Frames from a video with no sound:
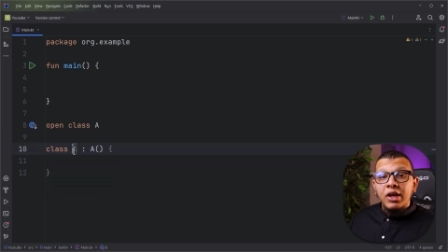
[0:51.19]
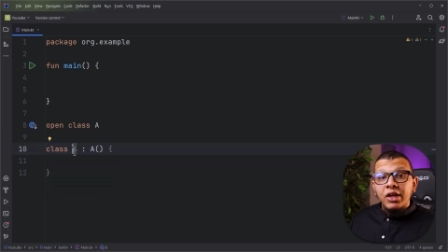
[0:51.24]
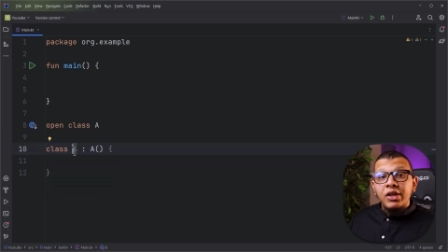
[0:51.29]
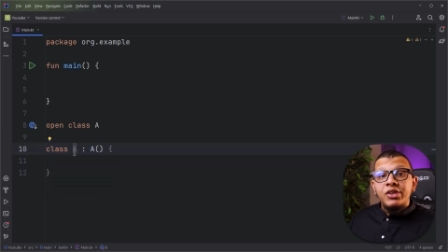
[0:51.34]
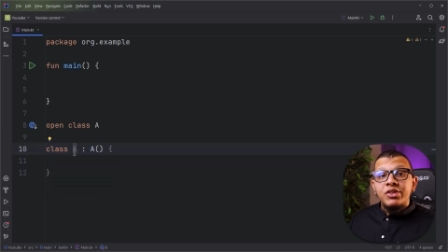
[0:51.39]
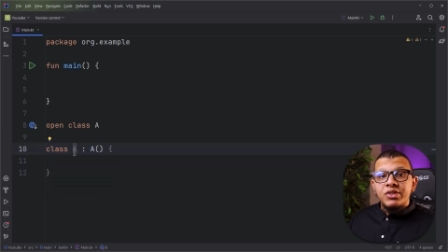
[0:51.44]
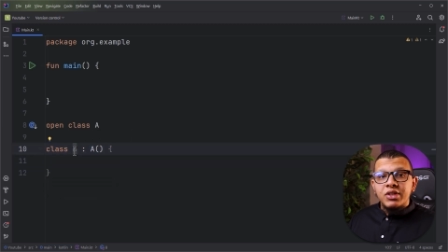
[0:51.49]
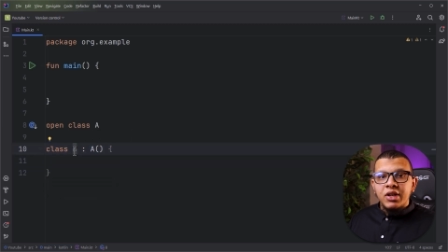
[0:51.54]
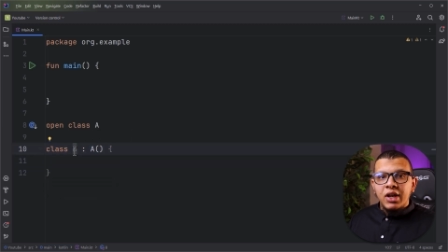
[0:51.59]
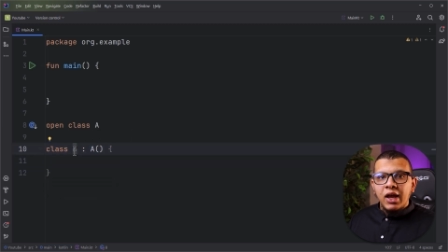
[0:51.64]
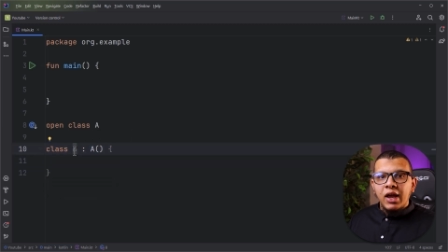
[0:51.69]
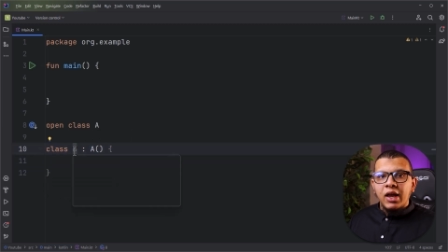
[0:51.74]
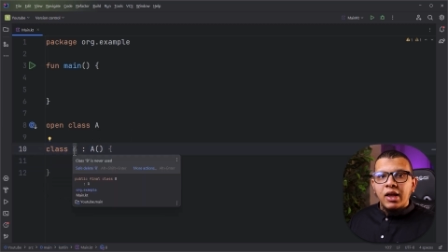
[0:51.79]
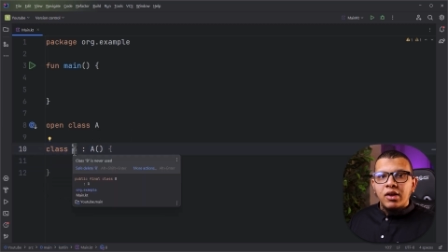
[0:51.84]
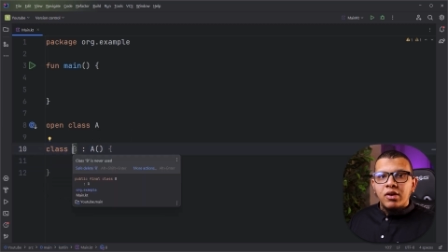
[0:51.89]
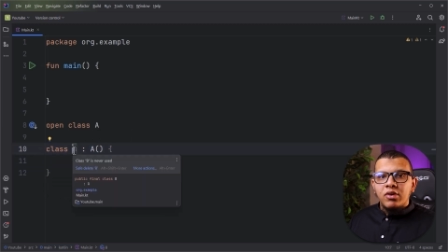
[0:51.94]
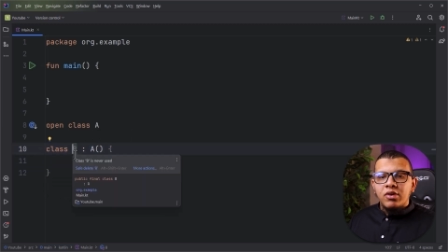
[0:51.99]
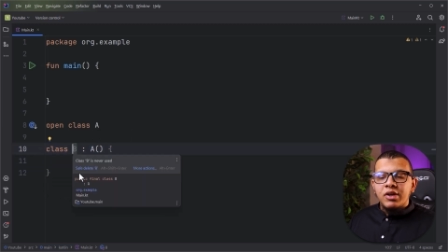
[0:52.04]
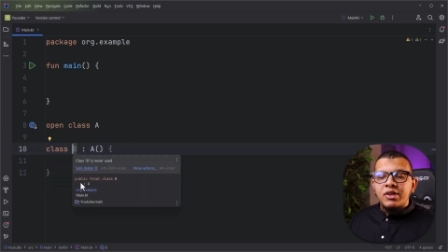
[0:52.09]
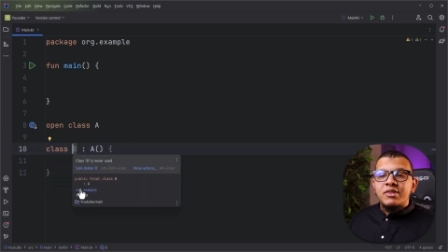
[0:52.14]
is an
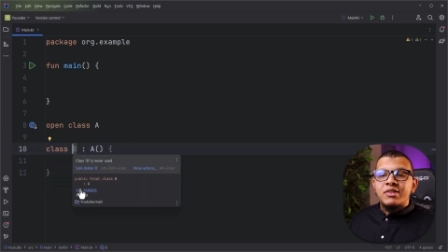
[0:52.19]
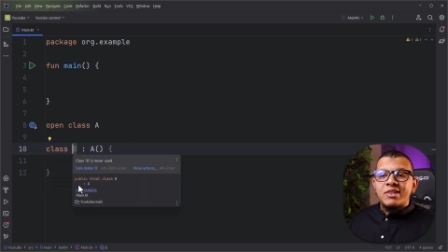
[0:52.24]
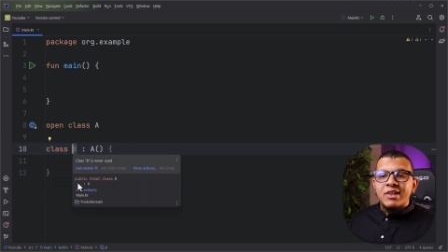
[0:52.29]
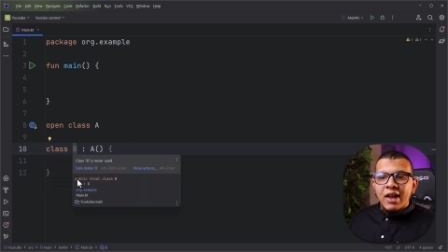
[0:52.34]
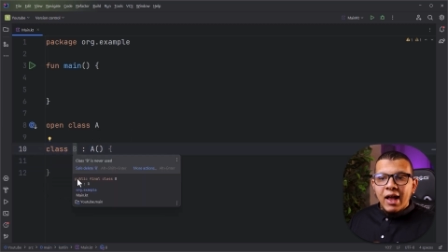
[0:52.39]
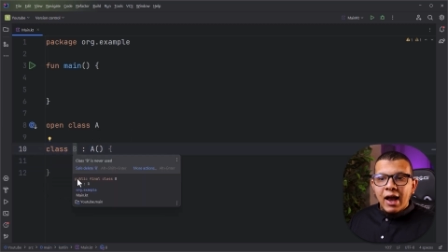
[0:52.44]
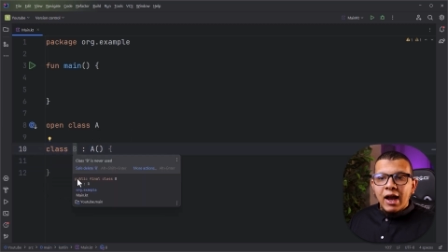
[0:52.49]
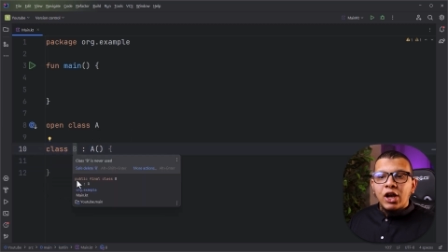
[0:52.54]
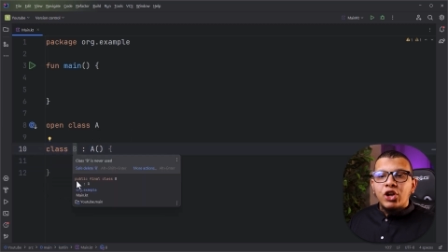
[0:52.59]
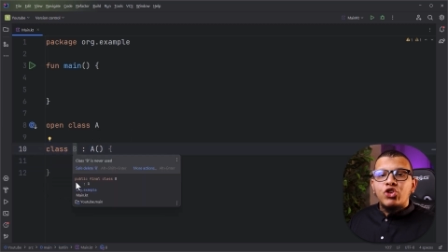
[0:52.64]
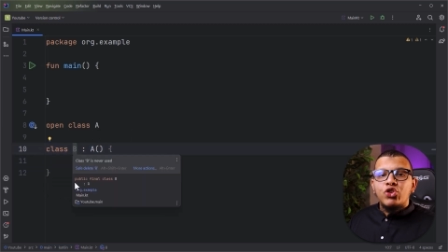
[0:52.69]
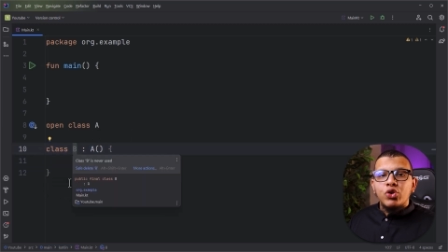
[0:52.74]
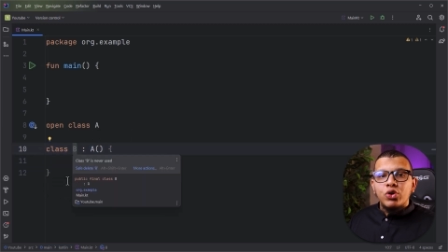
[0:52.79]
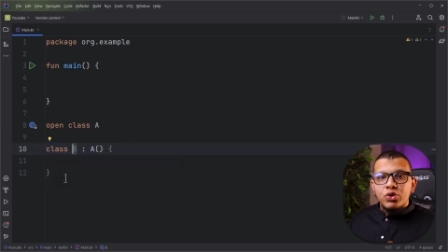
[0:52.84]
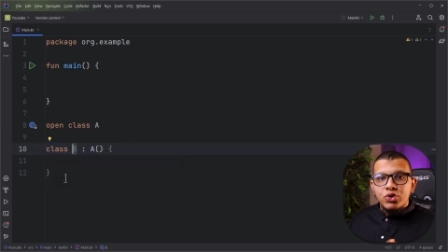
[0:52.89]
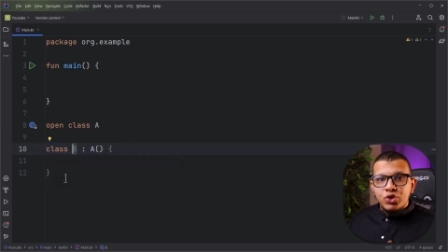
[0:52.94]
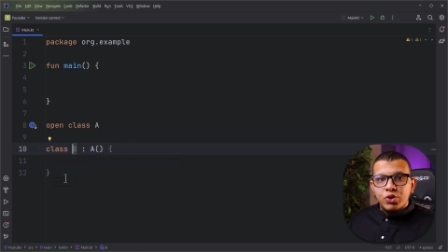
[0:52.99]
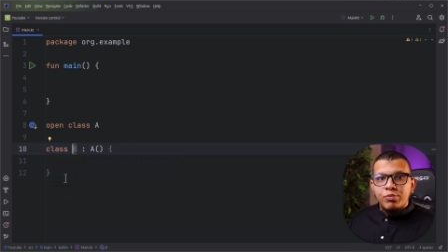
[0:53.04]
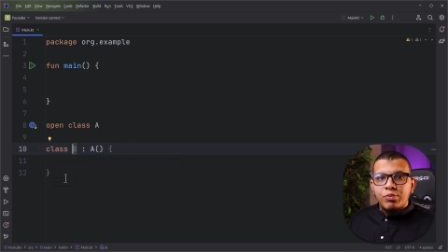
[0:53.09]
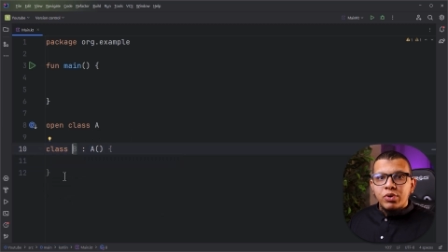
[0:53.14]
A. It's an actual
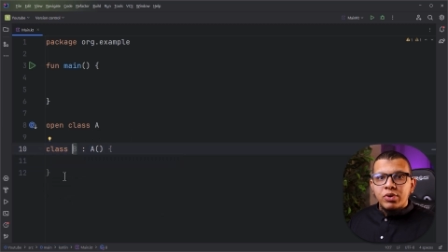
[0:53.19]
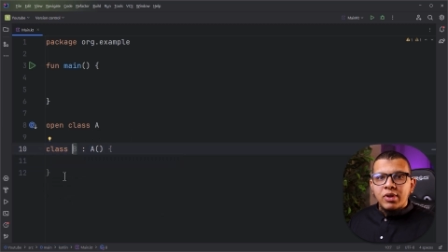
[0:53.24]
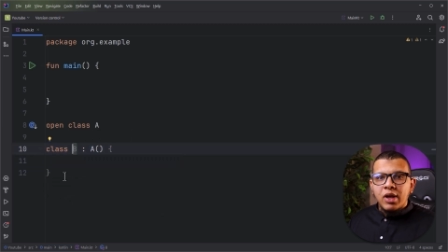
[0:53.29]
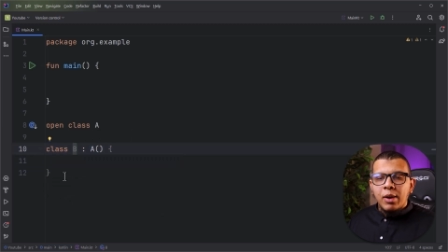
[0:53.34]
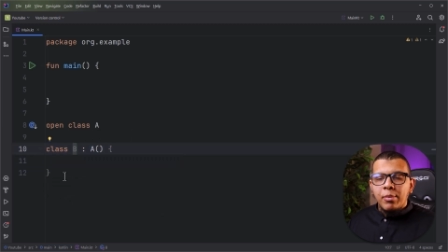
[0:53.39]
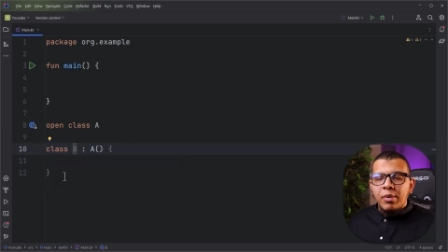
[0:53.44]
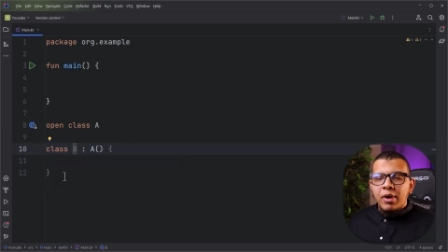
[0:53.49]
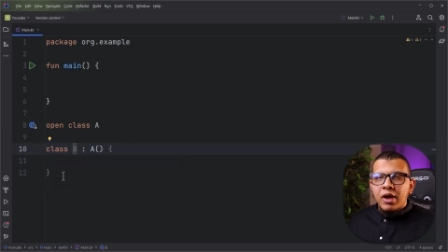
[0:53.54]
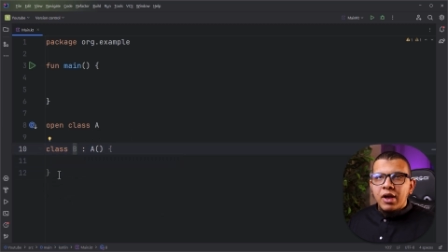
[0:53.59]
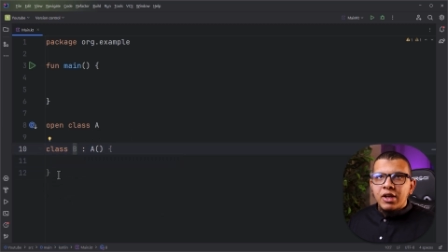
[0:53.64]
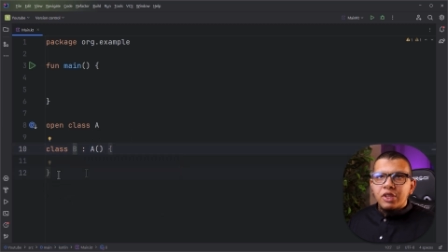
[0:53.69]
supertype.